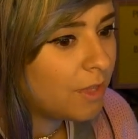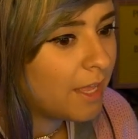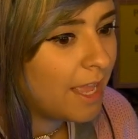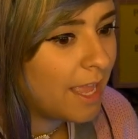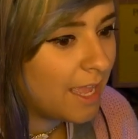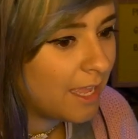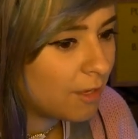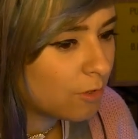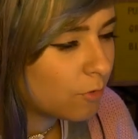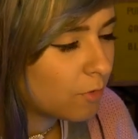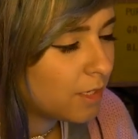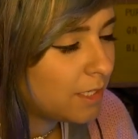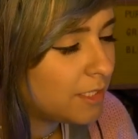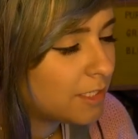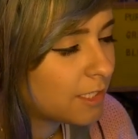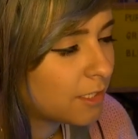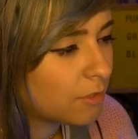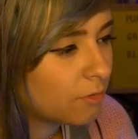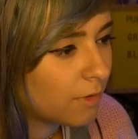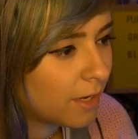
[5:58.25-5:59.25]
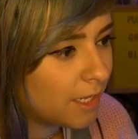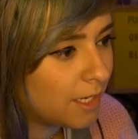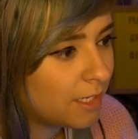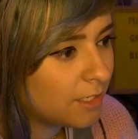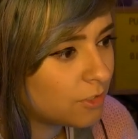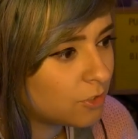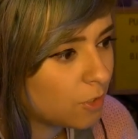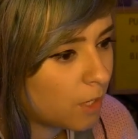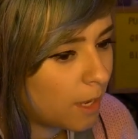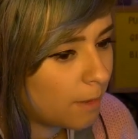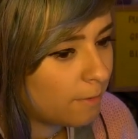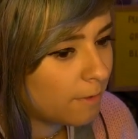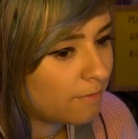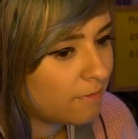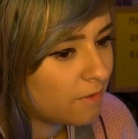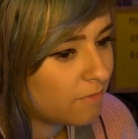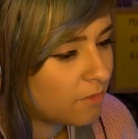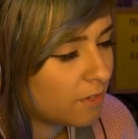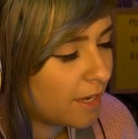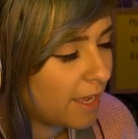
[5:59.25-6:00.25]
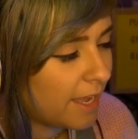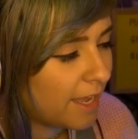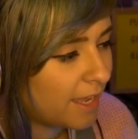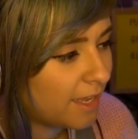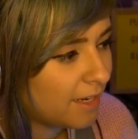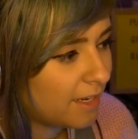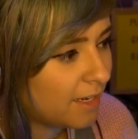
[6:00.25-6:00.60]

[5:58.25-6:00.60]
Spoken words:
angry, degrading job I've ever had,